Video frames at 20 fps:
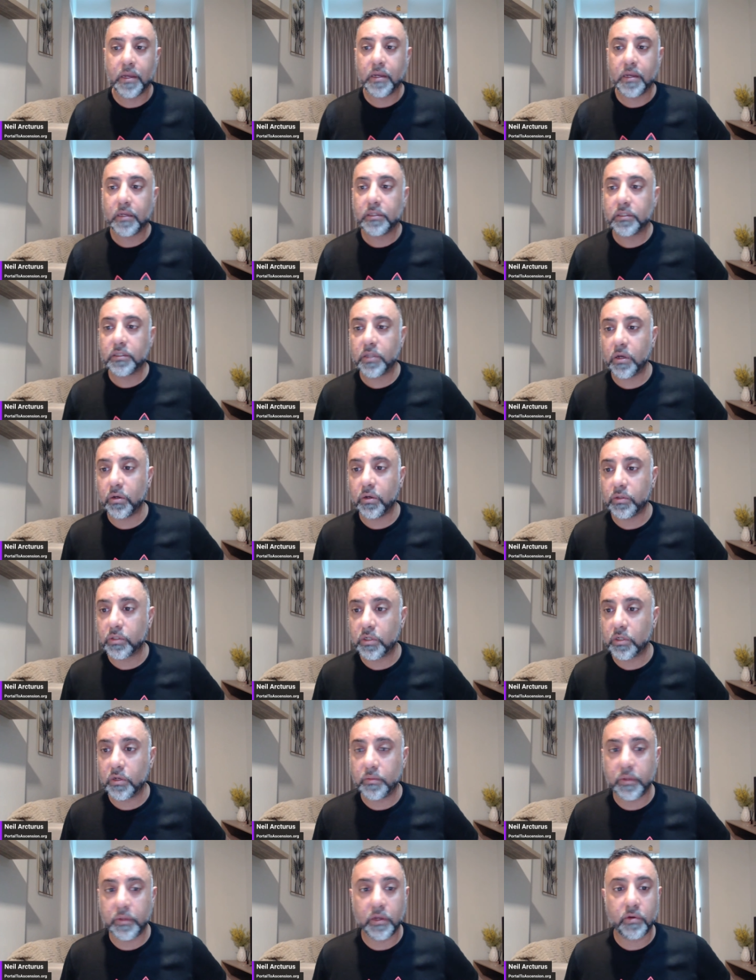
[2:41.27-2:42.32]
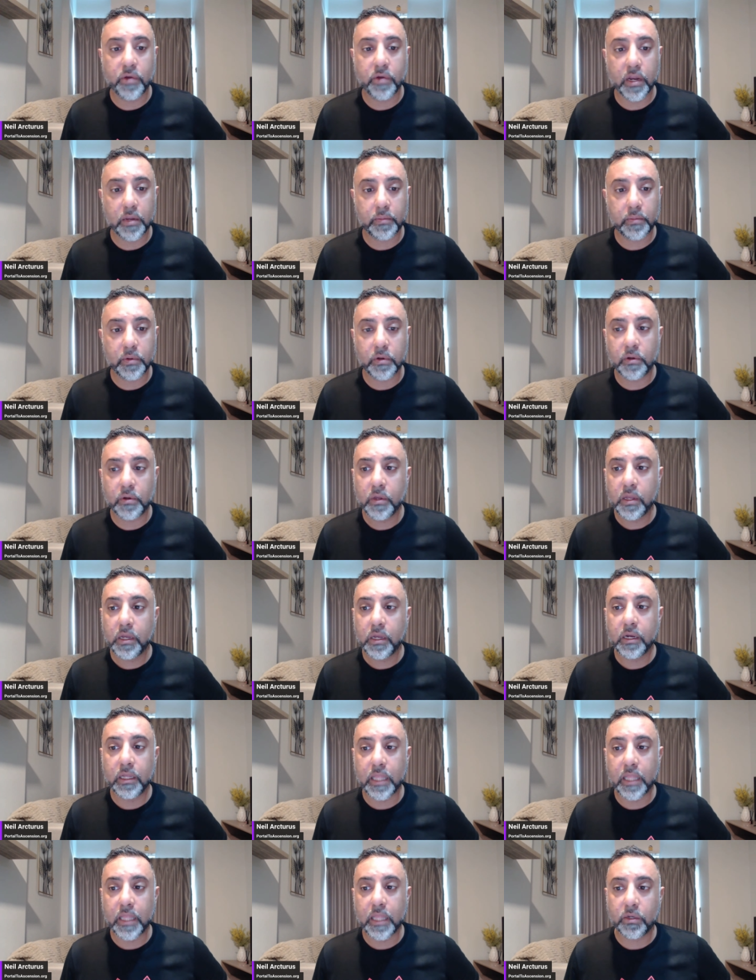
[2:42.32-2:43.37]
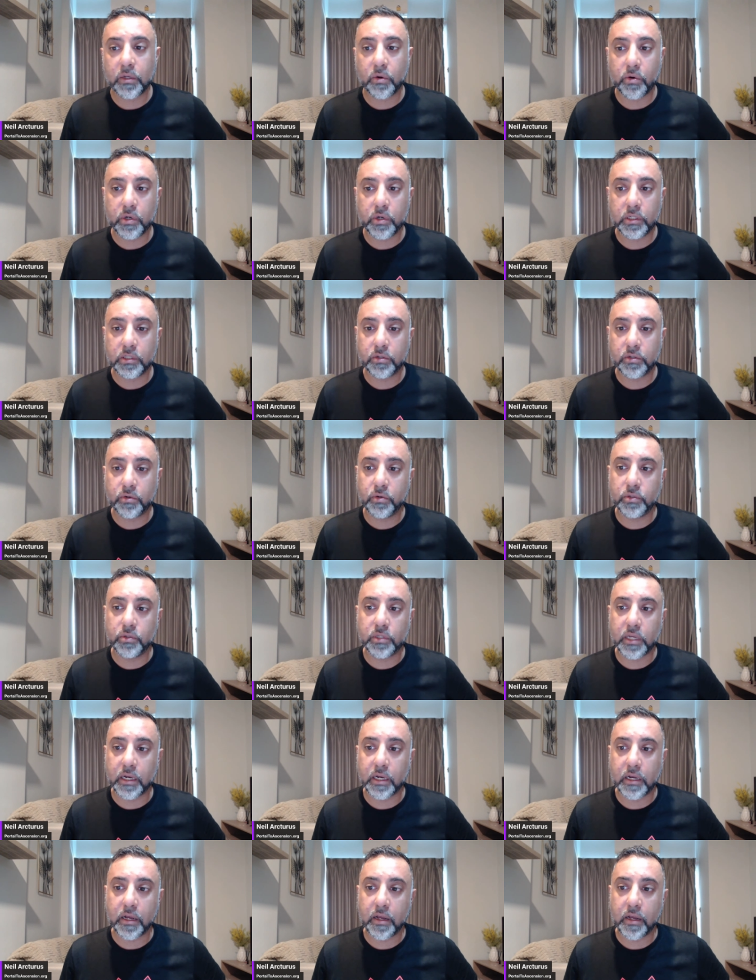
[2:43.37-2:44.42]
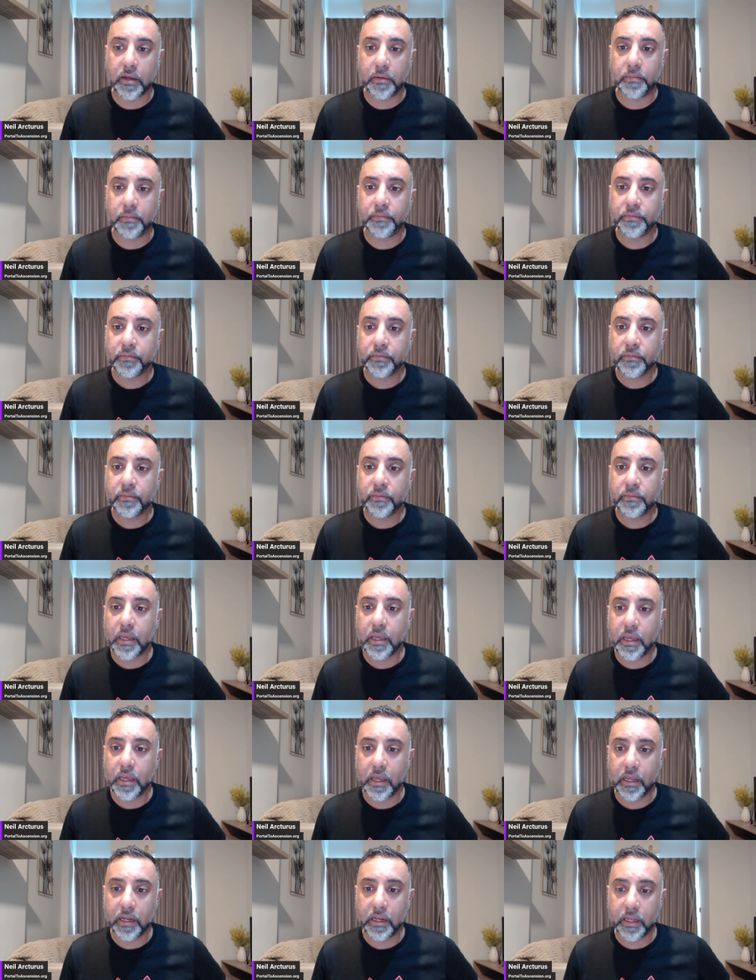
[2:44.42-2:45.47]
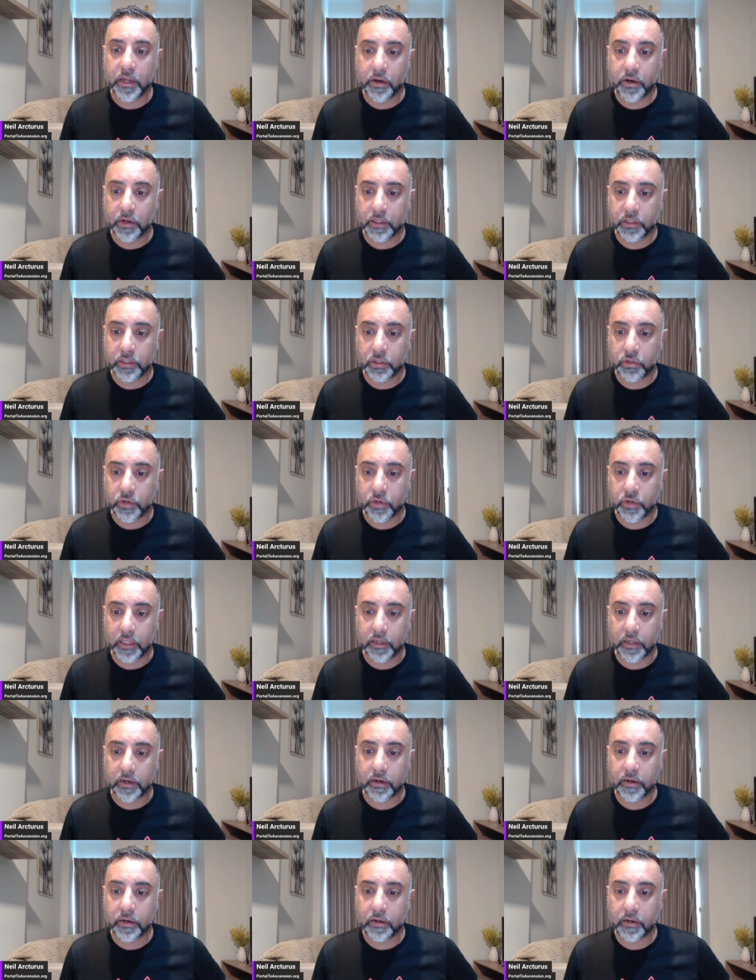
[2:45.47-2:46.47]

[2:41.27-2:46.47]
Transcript: So it's going to be incredible. GalacticOriginsCruise.com. And here is the trailer.